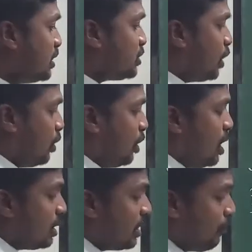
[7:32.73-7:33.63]

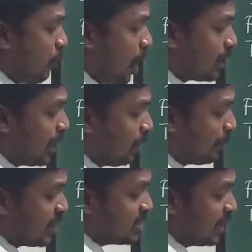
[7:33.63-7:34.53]
So, the water
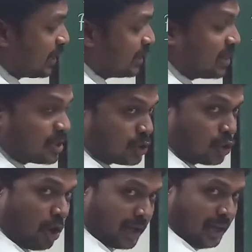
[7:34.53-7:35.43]
present in the
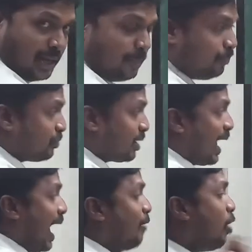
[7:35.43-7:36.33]
soil
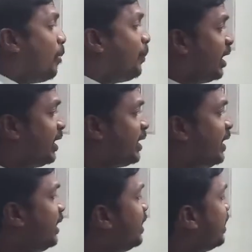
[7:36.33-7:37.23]

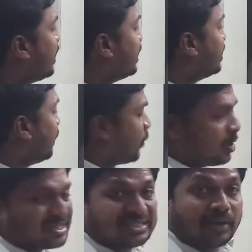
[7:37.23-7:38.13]
evaporated in the
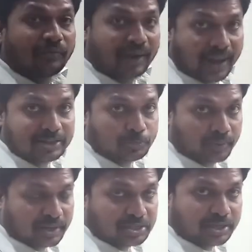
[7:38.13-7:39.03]
process of
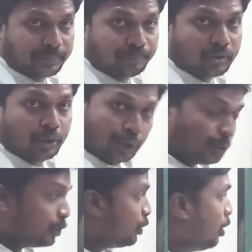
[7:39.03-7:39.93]
transpiration.
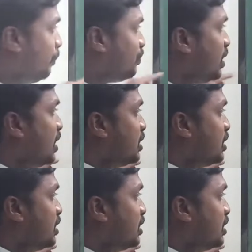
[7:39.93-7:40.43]
Do you know?